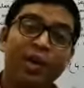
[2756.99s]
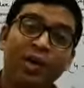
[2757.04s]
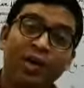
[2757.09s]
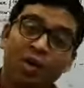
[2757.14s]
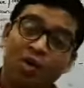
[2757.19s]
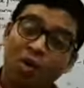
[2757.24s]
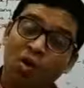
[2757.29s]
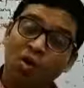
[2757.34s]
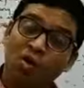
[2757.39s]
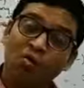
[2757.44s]

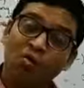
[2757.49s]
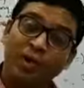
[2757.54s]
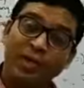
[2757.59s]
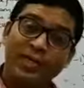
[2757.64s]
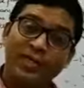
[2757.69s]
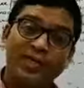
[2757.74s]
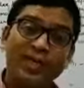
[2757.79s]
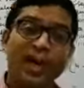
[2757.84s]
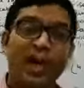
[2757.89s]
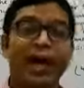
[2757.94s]

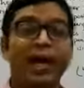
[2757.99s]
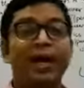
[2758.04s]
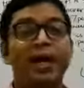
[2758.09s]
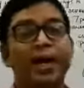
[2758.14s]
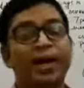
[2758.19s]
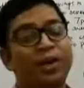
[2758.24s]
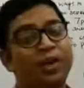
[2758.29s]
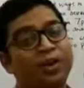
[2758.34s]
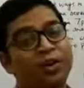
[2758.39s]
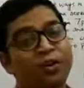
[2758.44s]
clockwise and
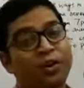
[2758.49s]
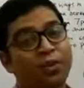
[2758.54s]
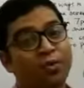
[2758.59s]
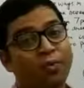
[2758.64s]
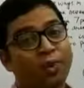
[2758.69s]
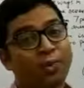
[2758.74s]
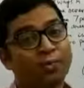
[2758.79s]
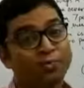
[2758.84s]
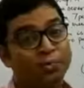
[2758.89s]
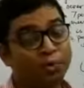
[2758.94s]

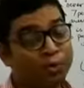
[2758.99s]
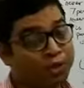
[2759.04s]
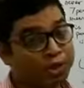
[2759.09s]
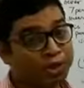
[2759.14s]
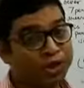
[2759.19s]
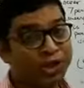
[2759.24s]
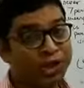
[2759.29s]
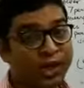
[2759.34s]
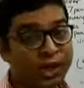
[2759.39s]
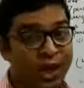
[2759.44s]
anti-clockwise
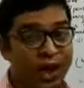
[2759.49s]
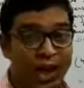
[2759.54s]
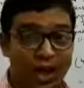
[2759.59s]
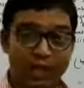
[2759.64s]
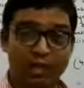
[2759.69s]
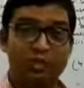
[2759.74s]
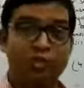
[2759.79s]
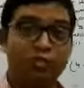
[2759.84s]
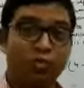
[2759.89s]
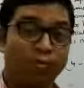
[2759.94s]
position
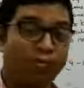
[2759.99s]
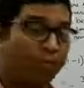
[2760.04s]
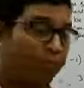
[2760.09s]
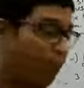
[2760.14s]
also.